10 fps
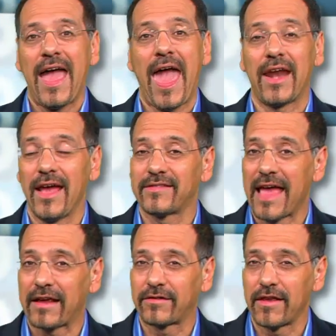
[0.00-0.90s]
and it has
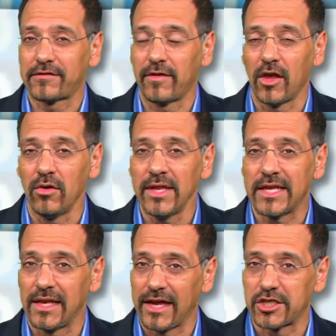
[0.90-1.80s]
access to the only
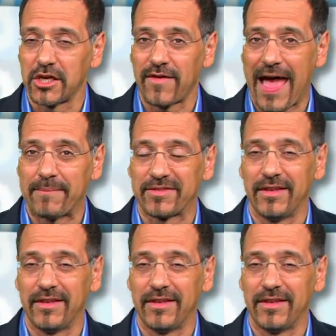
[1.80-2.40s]
collection of apps